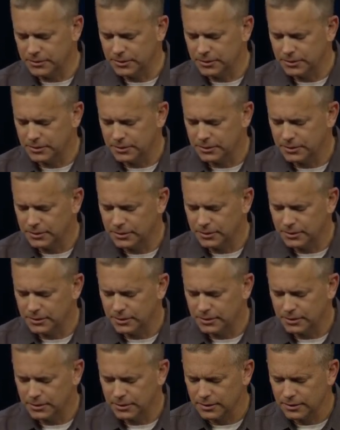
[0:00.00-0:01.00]

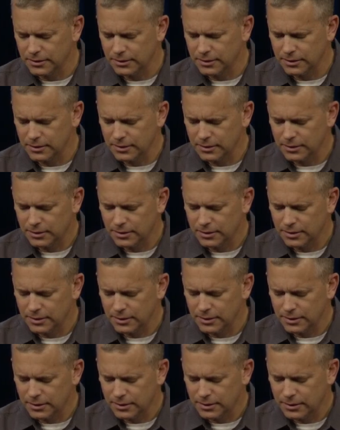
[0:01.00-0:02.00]

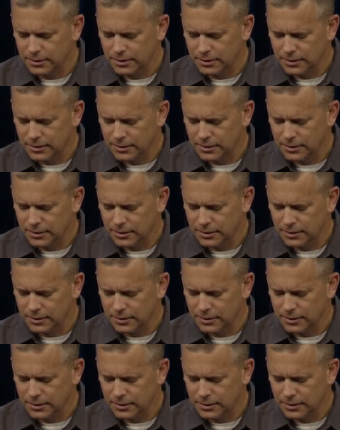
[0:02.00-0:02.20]
[no speech]